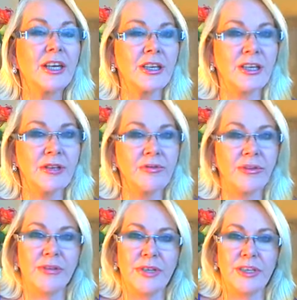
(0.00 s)
and give
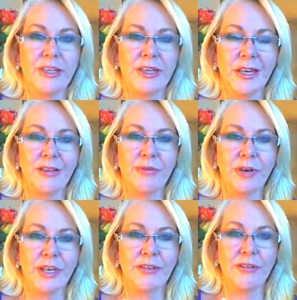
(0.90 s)
you another
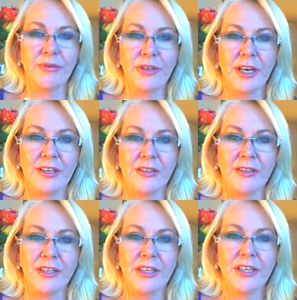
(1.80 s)
way to look at
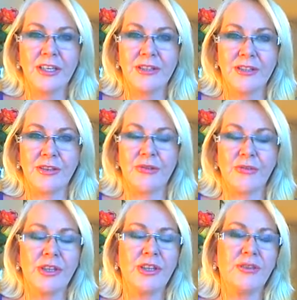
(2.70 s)
it. So
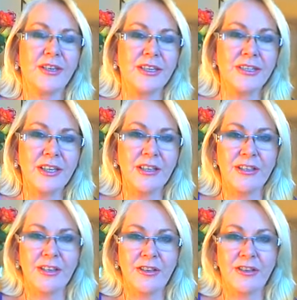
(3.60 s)
when there is
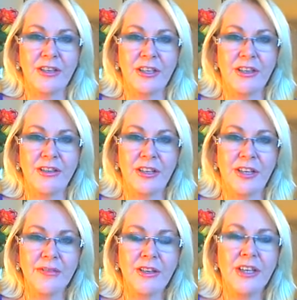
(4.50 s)
uncertainty in your
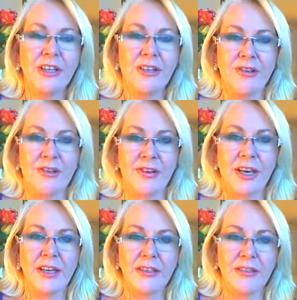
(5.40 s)
life,
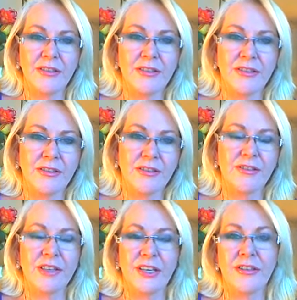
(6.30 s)
try to
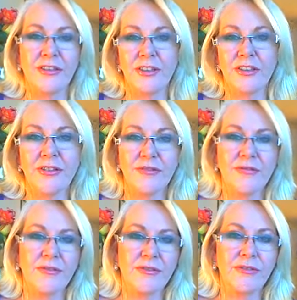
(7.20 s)
go down and think
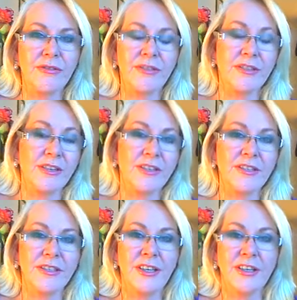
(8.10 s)
of all the
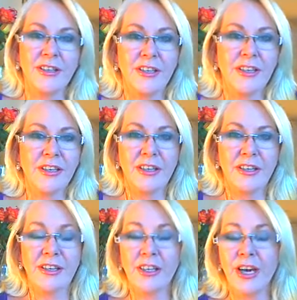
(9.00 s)
things that
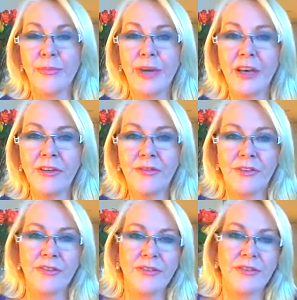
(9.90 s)
can come out of
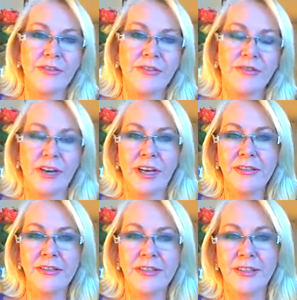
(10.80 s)
it. So try
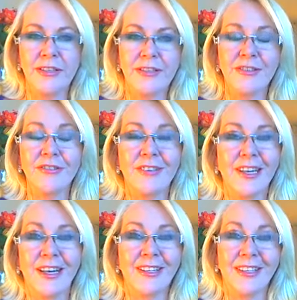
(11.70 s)
to see the silver
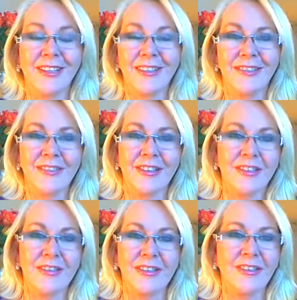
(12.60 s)
linings that are
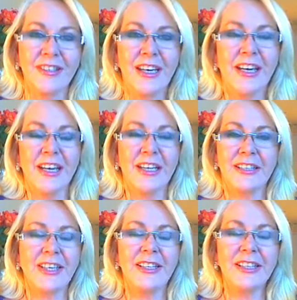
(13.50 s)
closest.
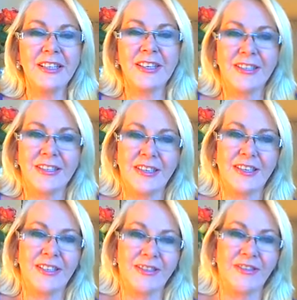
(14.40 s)
It's easy to
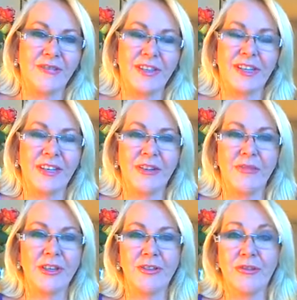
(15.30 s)
see the silver lining
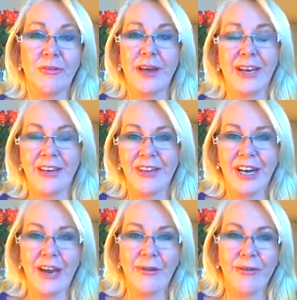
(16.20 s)
when you look back. I mean,
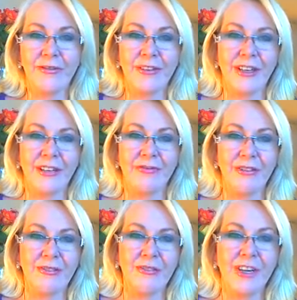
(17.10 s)
how often have
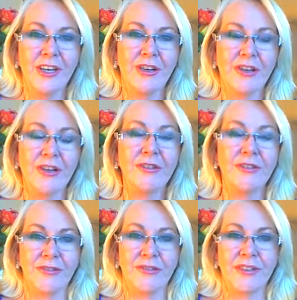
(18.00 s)
you gone
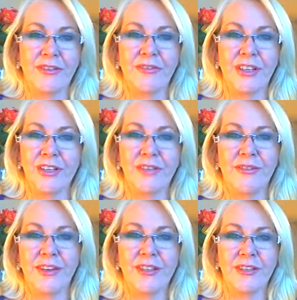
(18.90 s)
through something that's
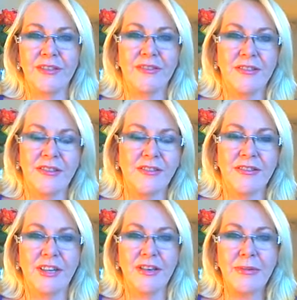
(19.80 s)
been so
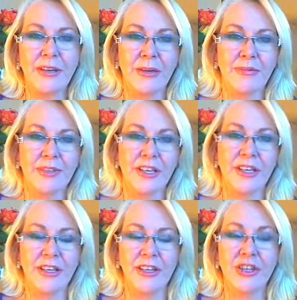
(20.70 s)
terribly
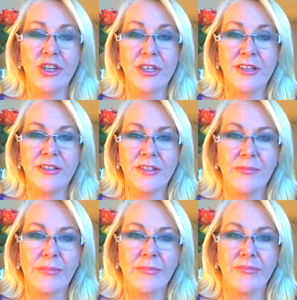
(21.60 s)
upsetting, and then
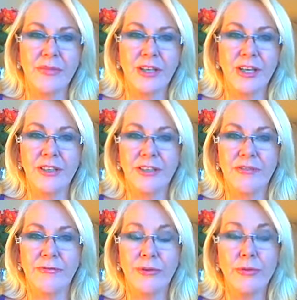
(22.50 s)
years
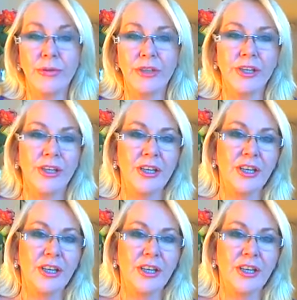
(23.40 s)
forward,